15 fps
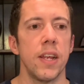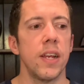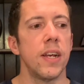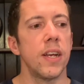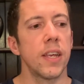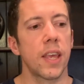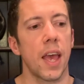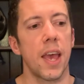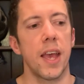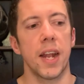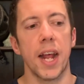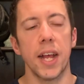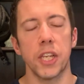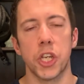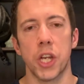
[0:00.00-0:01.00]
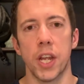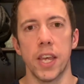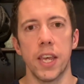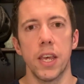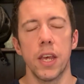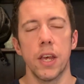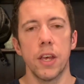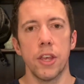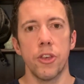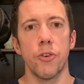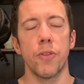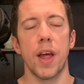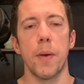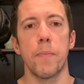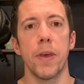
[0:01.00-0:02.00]
Okay, and actually you're
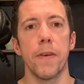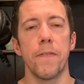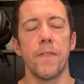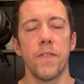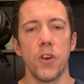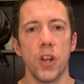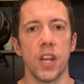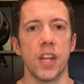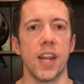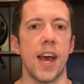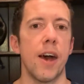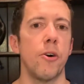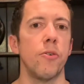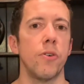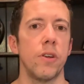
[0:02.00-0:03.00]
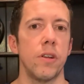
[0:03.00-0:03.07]
that bit fuller now,